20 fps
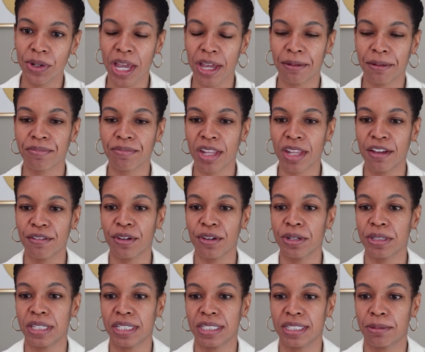Okay, I've
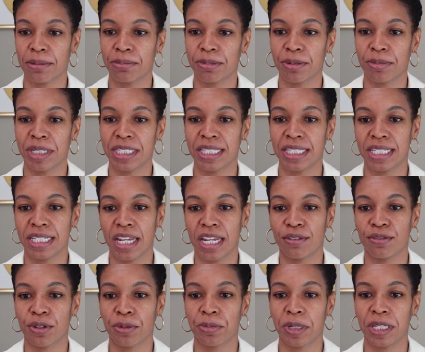heard the supplements to
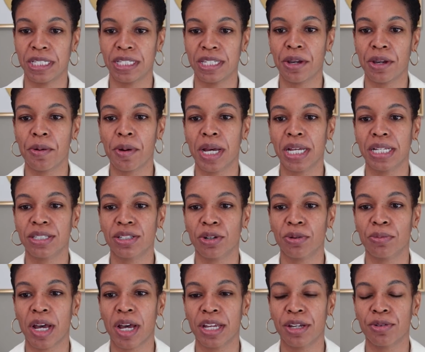take for PCOS
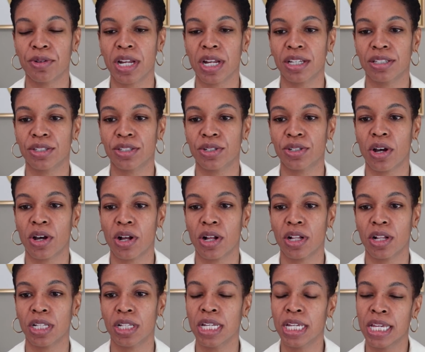are
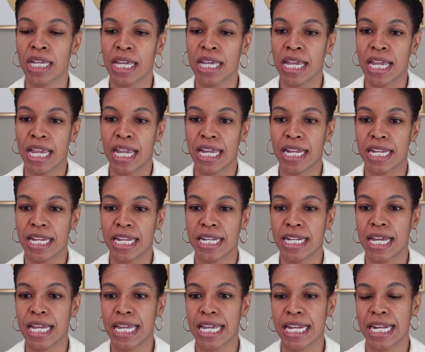myo-inositol
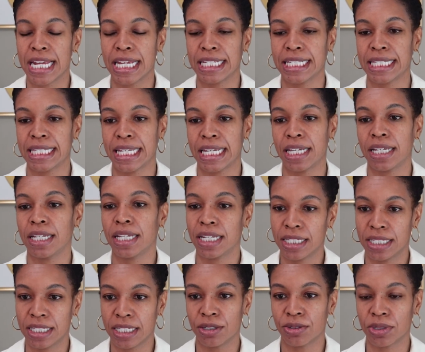and NAC,
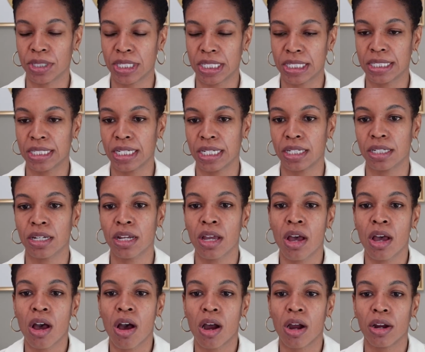N-acetylcysteine.
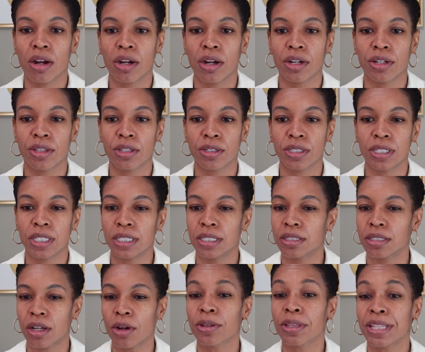Are
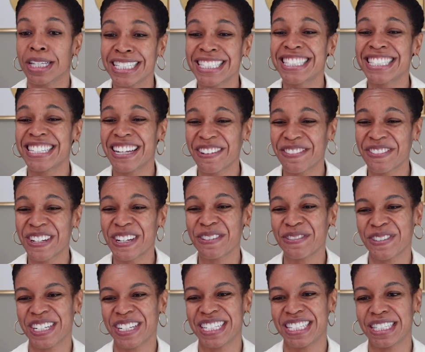these
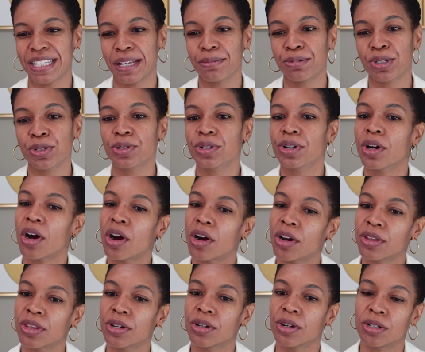definite for conception, or
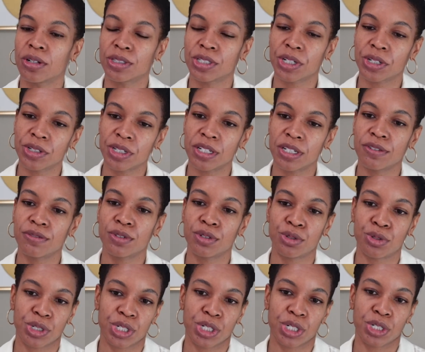are there alternative
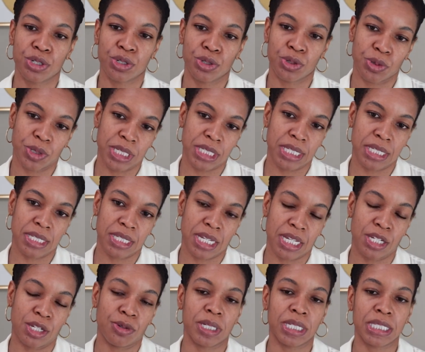nutrition choices?
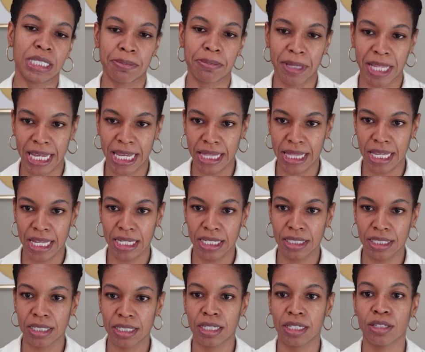Can you explain
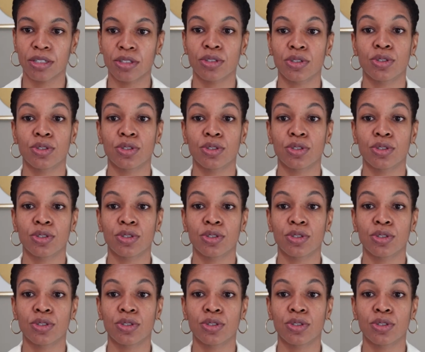these?